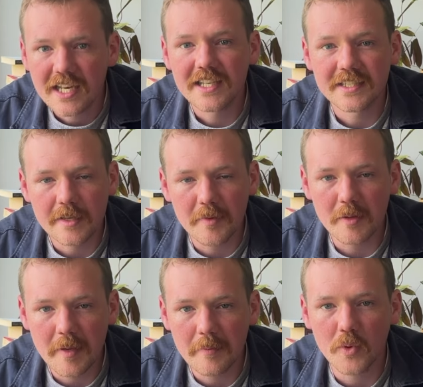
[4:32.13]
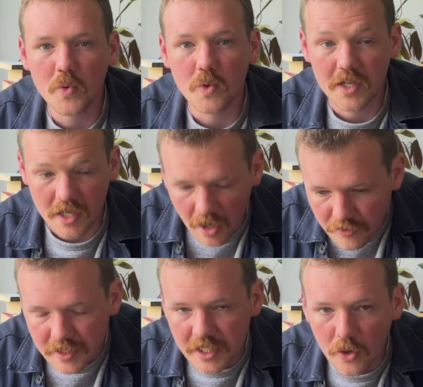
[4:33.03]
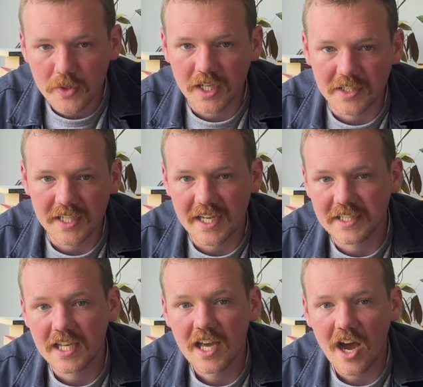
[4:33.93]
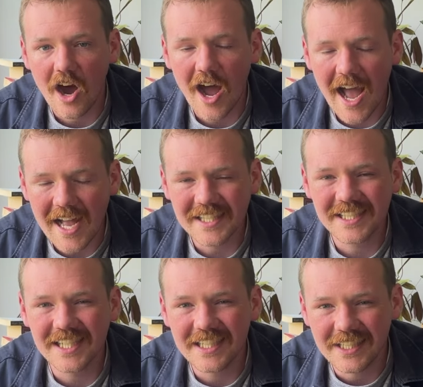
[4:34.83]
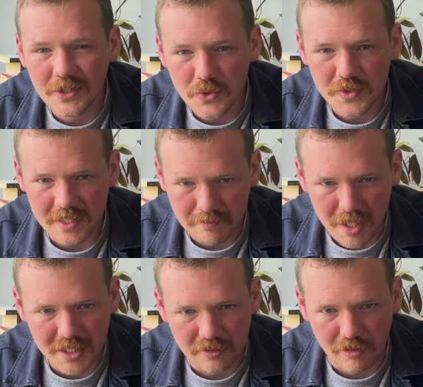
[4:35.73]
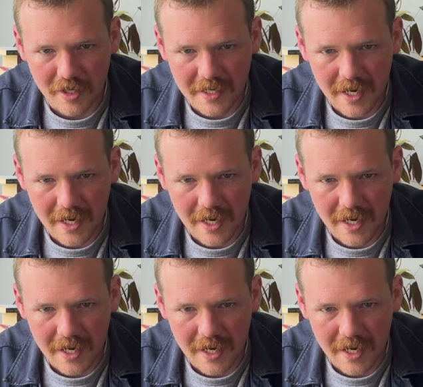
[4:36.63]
some of the people currently holding our debt are actually losing money right now.